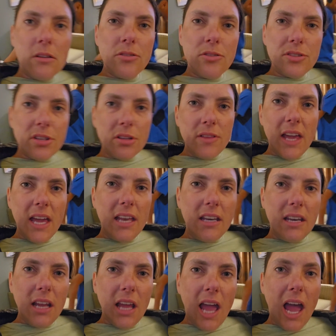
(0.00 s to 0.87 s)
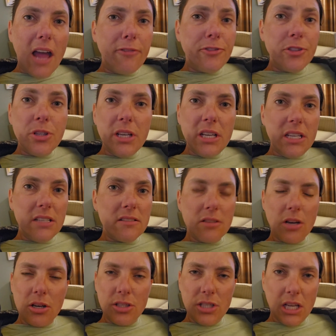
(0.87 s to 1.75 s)
So then after he
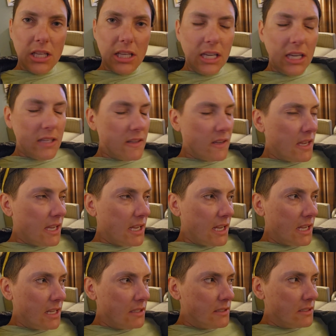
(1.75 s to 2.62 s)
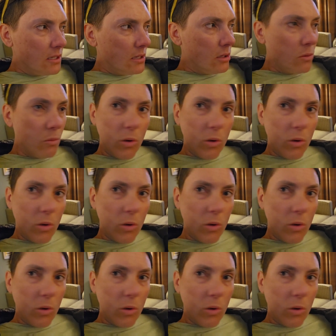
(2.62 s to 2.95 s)
starts yelling at the kids,